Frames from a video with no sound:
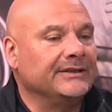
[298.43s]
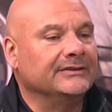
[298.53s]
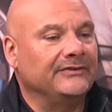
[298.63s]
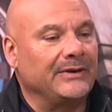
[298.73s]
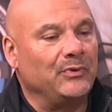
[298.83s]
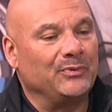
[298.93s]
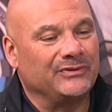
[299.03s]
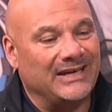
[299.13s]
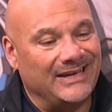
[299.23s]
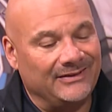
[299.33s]
Then we were
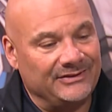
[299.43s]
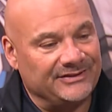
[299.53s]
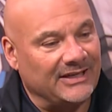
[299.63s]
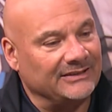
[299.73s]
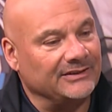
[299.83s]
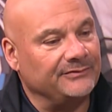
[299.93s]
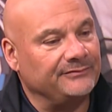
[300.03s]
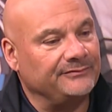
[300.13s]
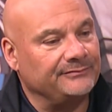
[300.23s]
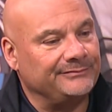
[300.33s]
down inside the
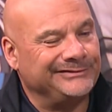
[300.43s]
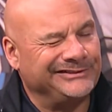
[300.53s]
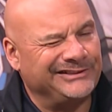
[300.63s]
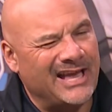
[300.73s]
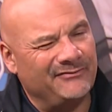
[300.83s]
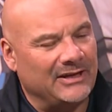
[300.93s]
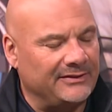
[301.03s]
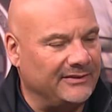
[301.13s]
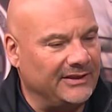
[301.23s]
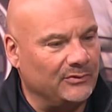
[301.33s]
7, I
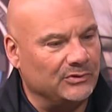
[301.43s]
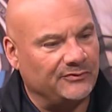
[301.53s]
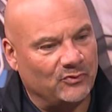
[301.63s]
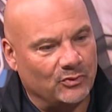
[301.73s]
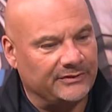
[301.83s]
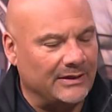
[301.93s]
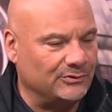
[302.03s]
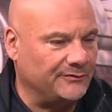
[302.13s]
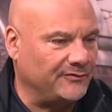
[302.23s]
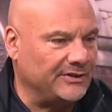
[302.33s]
think it was 4th. That
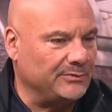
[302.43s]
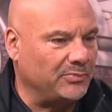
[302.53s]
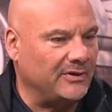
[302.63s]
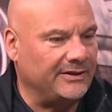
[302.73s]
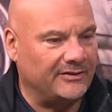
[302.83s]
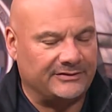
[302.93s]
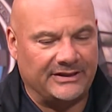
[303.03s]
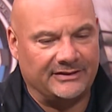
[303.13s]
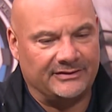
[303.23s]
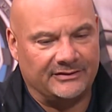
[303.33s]
was a funny play there at
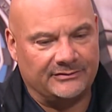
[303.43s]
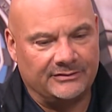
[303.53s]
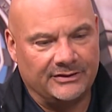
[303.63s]
the end of